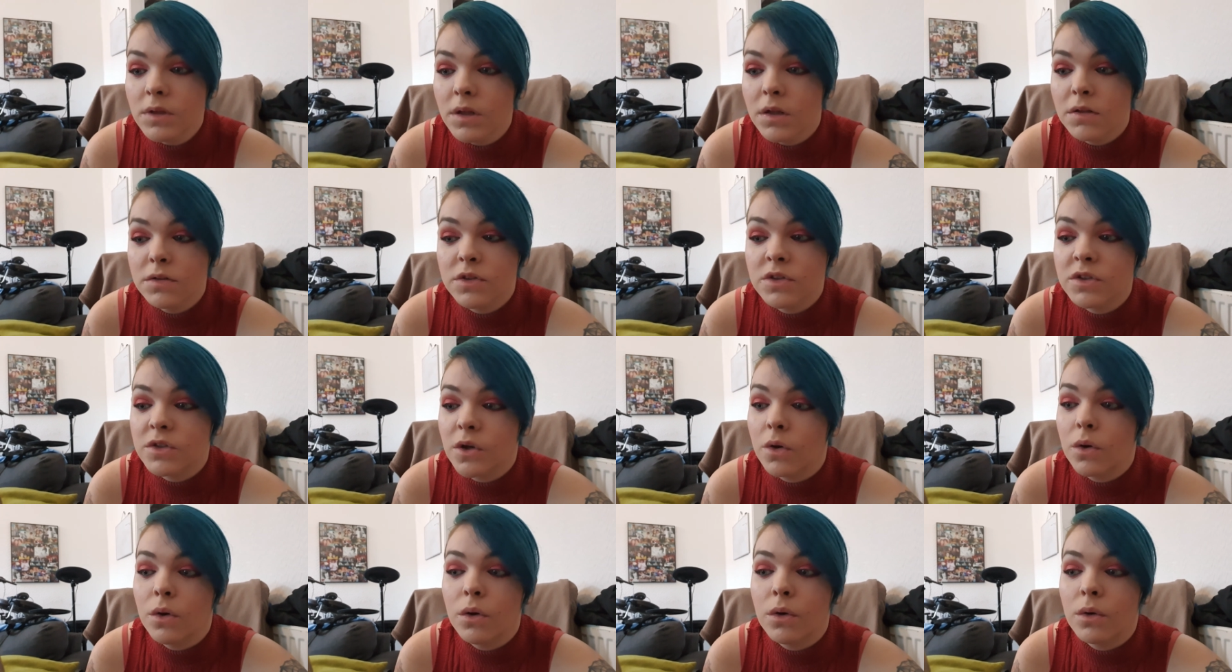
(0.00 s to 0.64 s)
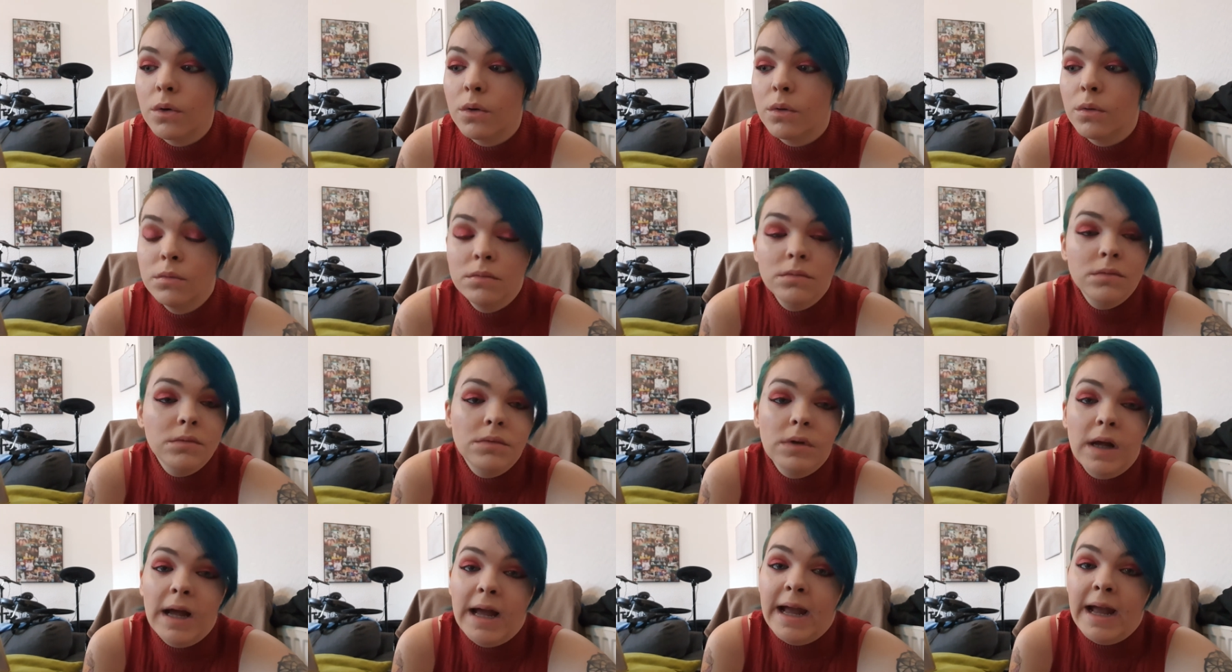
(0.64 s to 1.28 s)
So
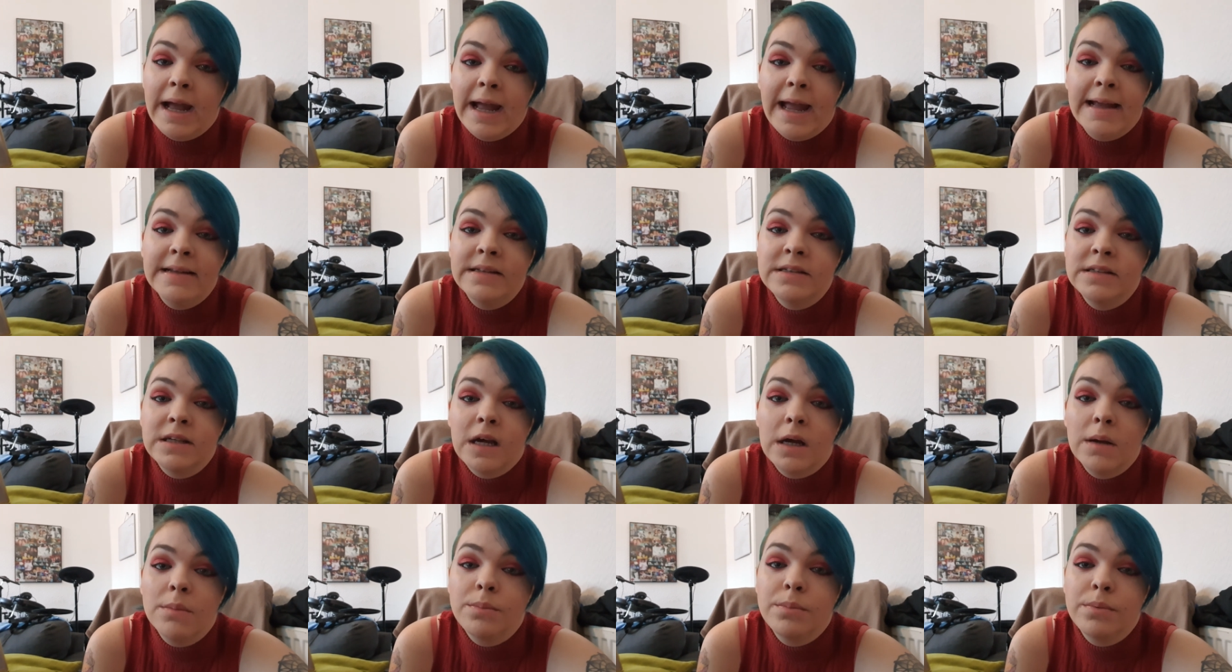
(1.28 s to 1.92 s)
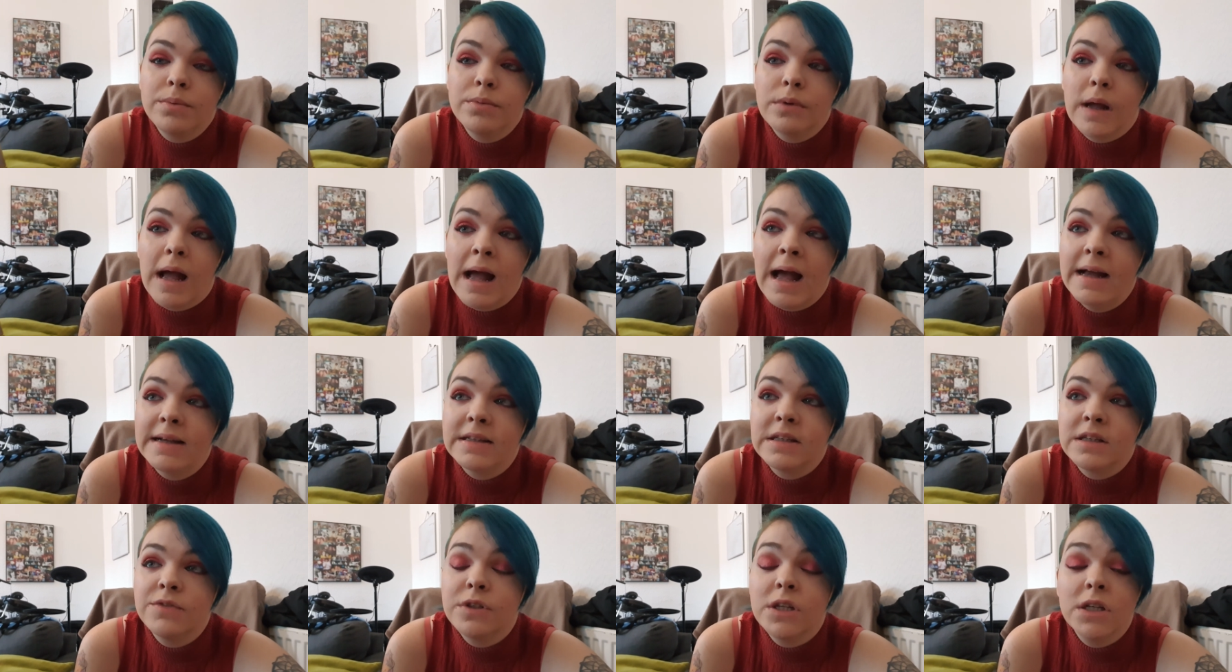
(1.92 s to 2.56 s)
I ended up
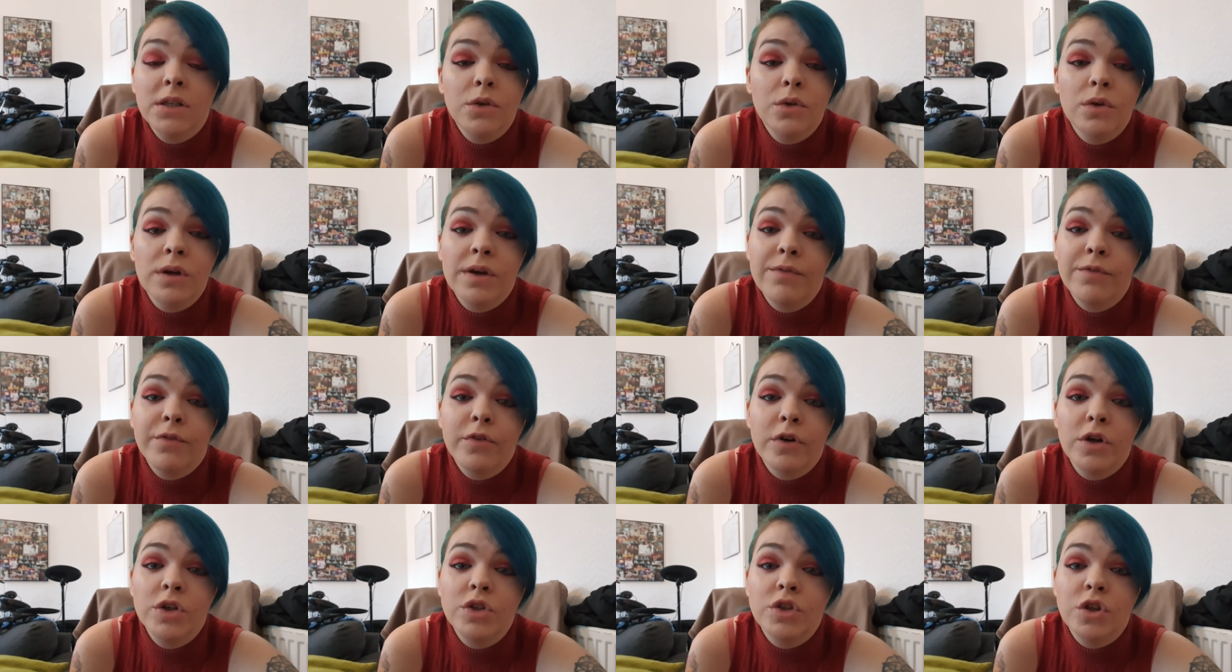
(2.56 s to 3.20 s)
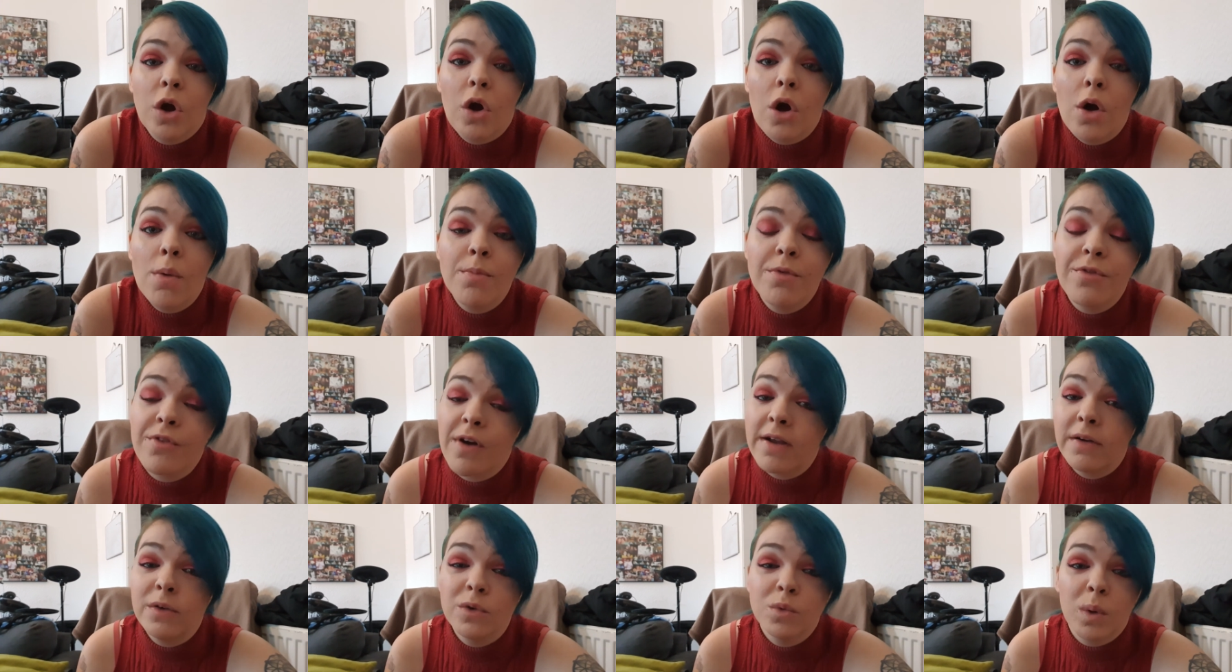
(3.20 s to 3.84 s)
actively looking for a job,
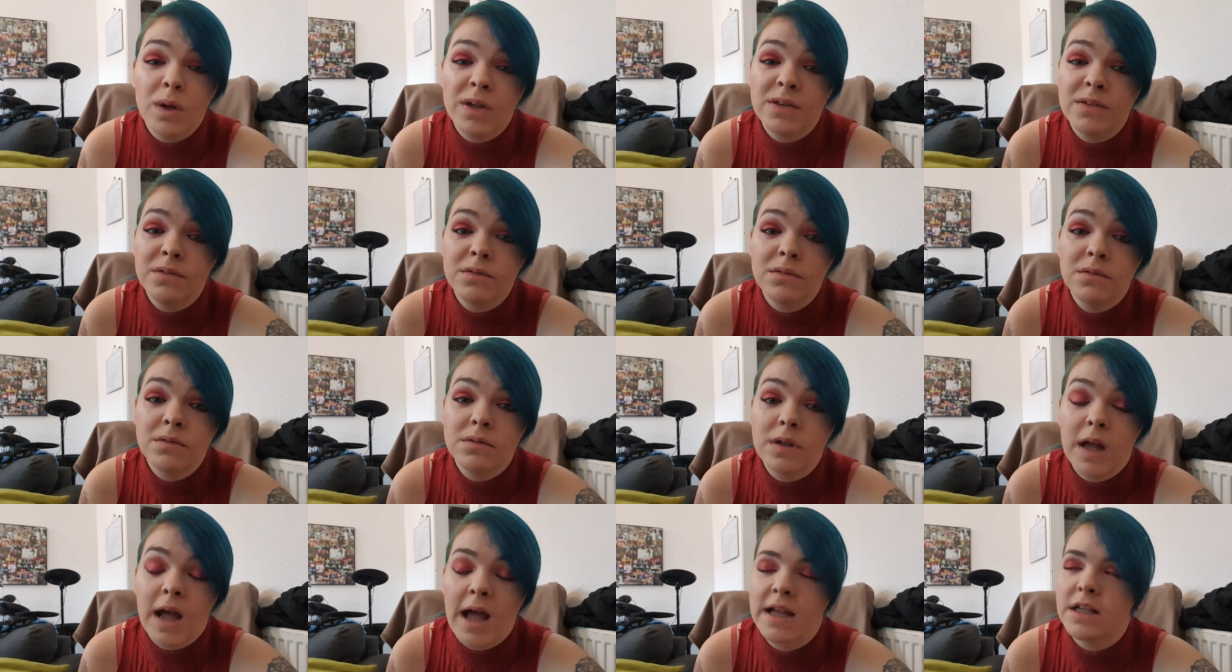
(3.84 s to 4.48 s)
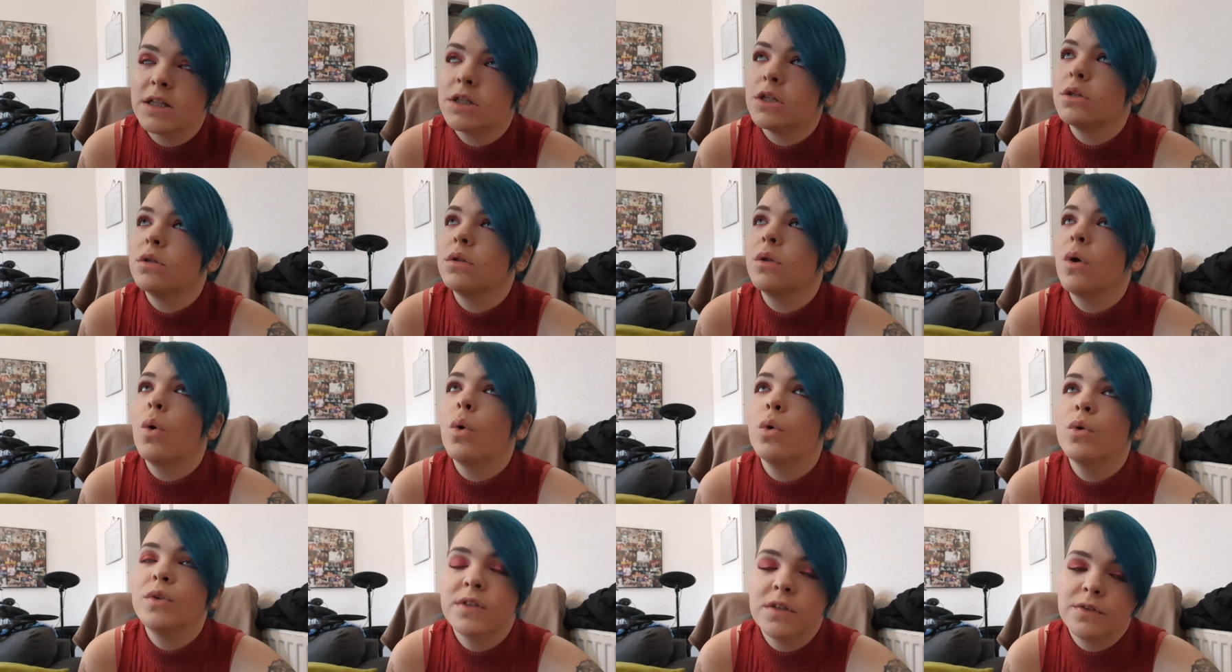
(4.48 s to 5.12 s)
found one, had
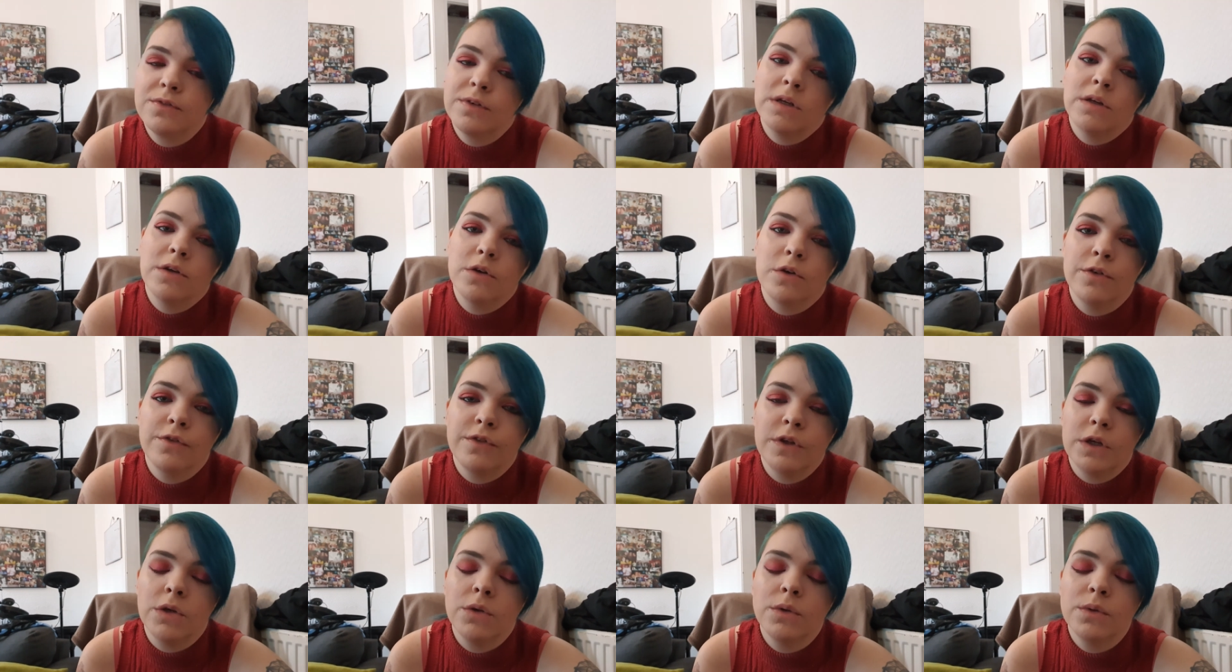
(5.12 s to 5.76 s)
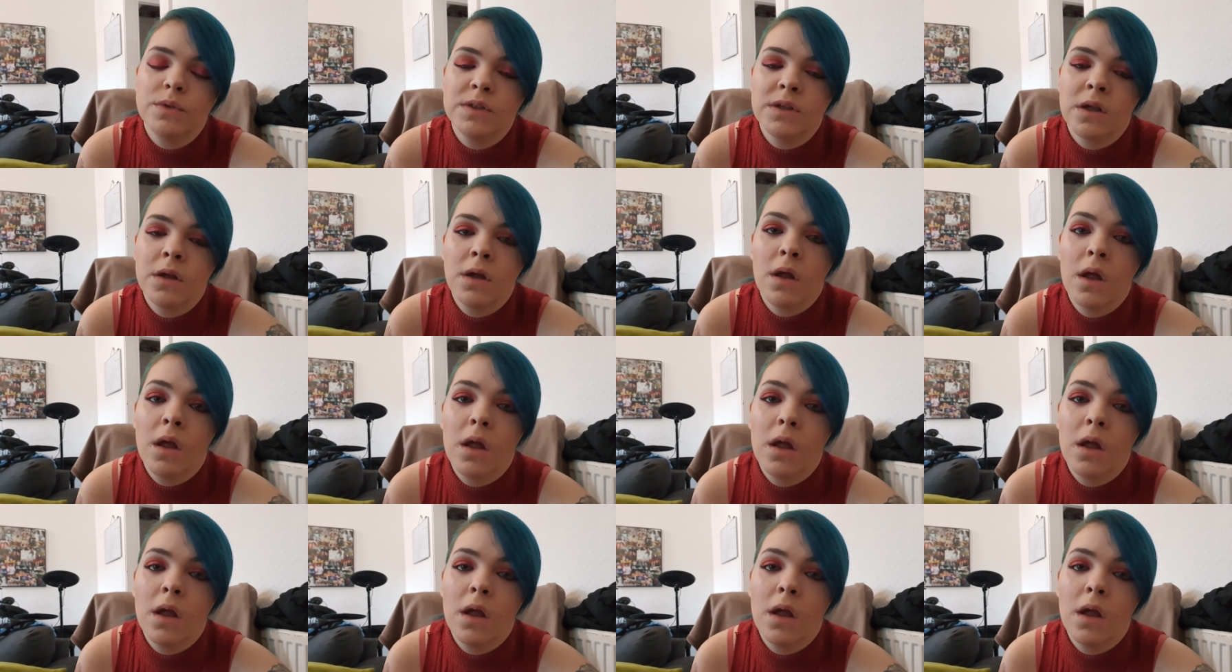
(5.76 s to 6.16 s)
loads of interviews,